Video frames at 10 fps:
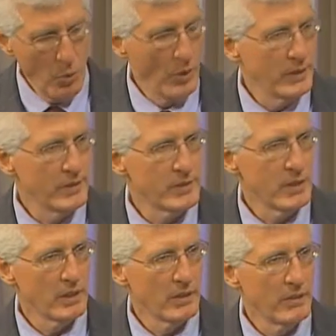important is
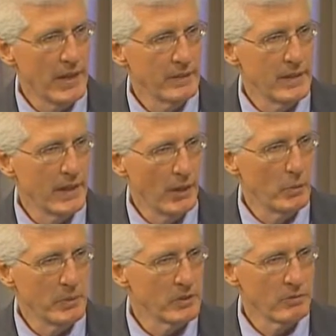that
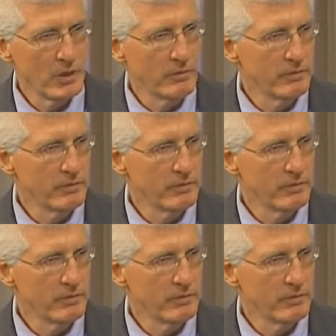element of